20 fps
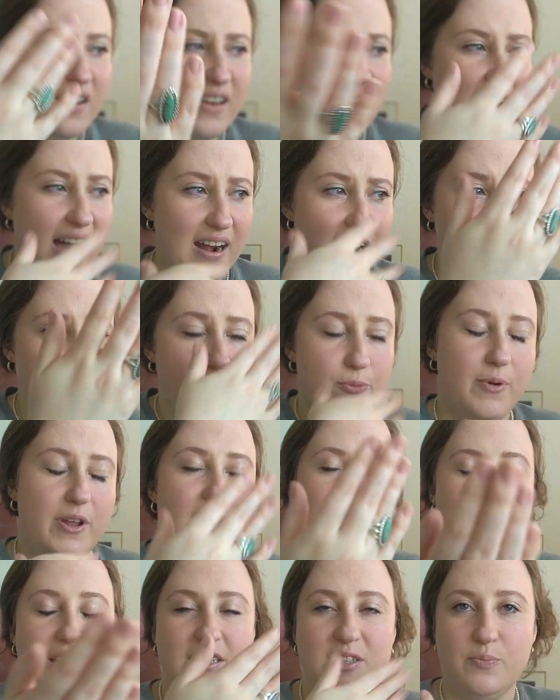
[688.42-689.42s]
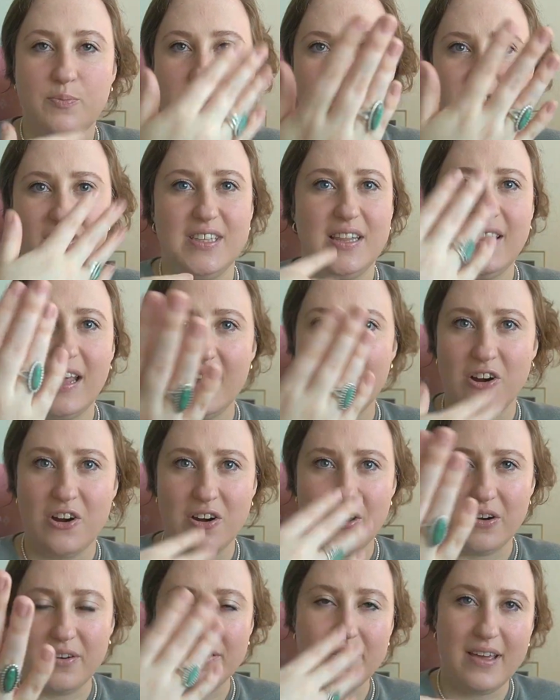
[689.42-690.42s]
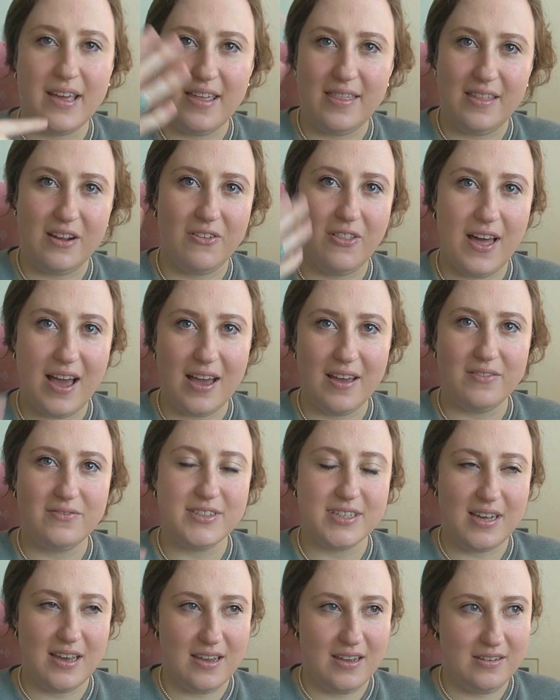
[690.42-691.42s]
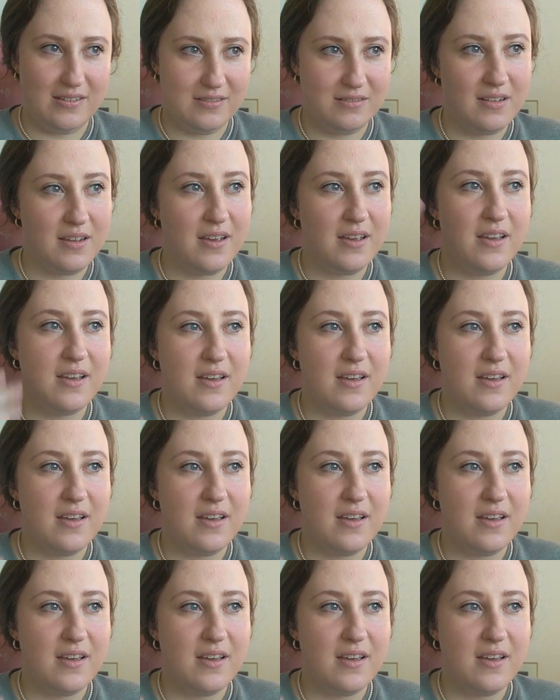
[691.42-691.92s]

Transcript: not everybody gets a person like her in their lives, and